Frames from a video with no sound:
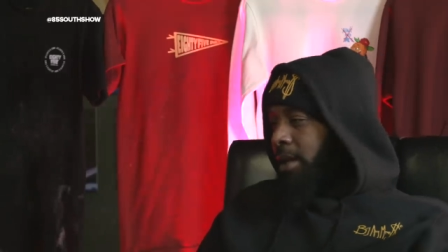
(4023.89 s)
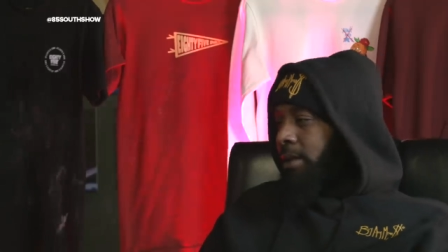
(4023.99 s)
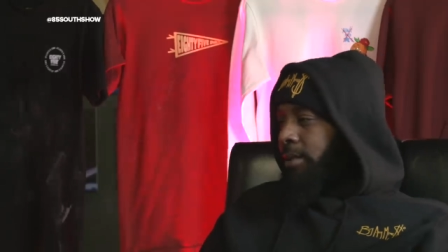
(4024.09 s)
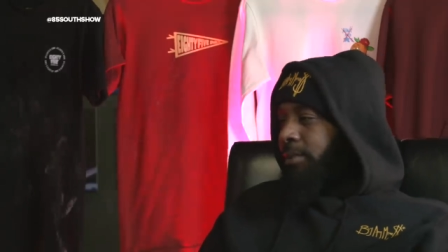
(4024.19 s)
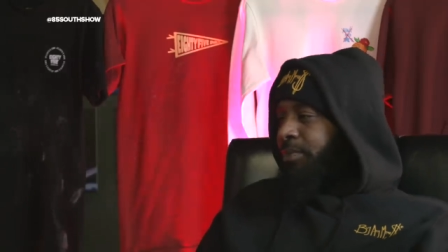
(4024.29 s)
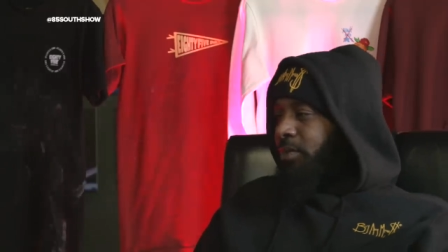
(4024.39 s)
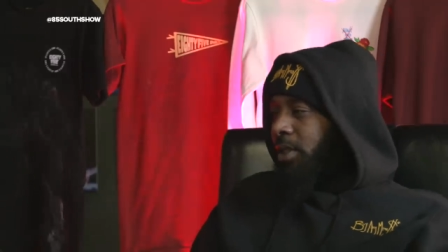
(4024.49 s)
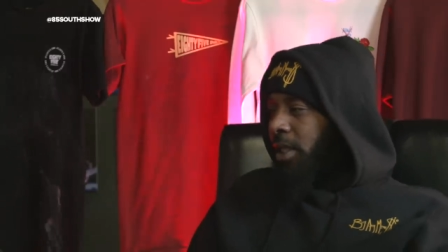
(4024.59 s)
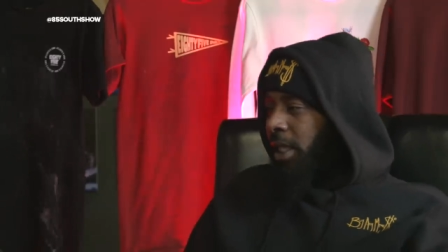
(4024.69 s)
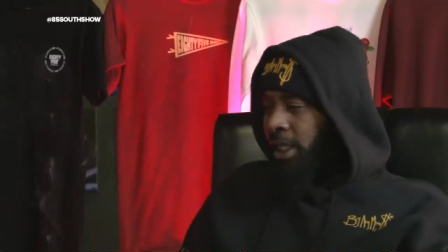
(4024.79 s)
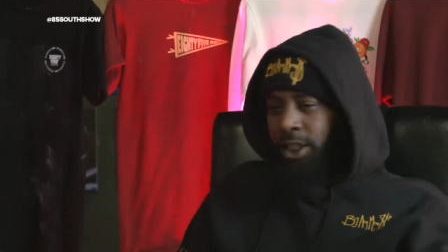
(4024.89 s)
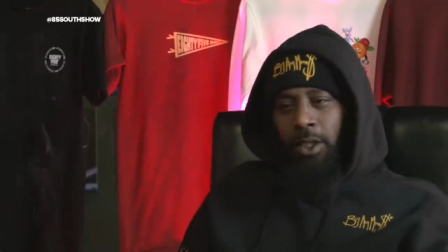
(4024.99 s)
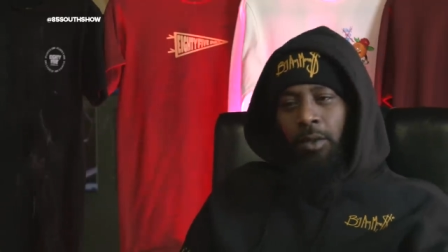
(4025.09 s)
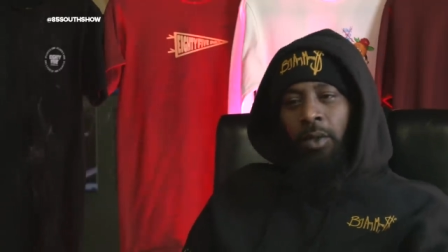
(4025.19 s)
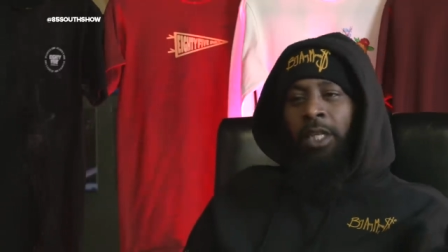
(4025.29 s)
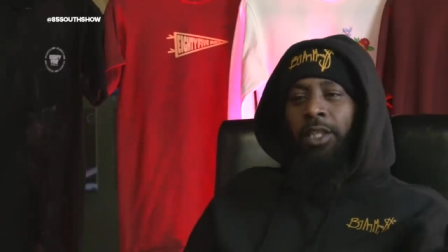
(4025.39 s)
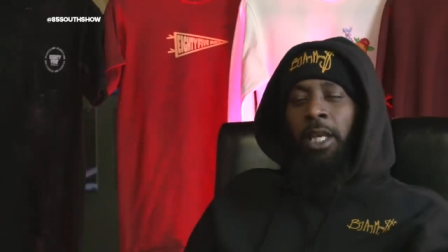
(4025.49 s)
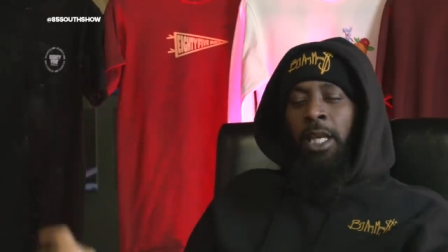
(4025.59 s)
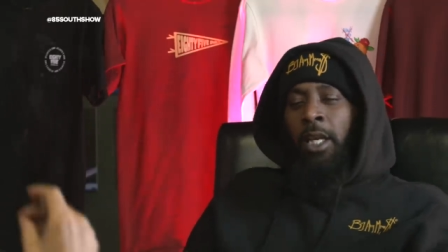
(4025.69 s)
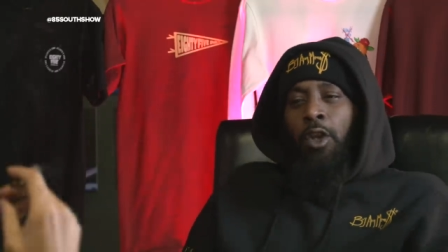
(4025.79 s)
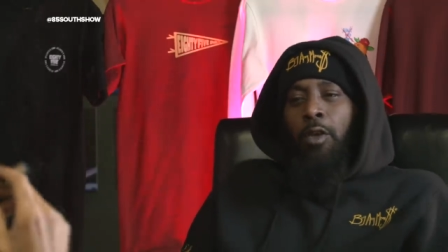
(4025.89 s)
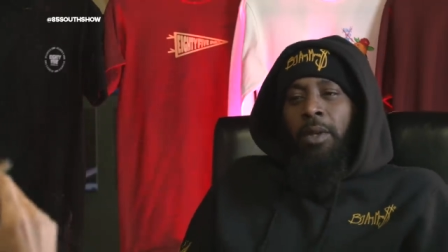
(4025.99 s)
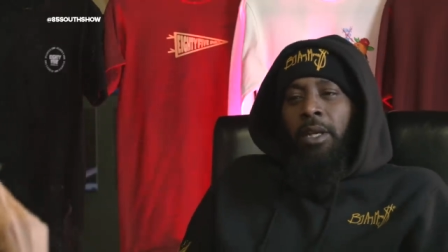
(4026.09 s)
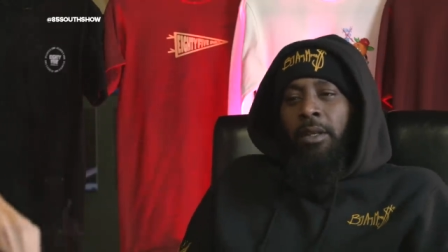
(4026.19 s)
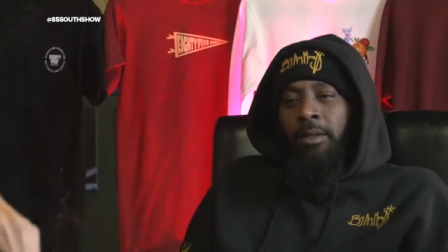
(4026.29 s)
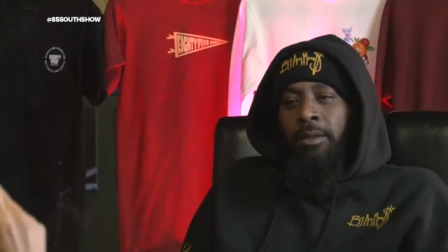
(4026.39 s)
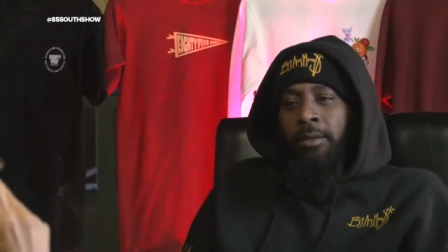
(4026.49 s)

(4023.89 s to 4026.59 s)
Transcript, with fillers: up. It's he human. he human.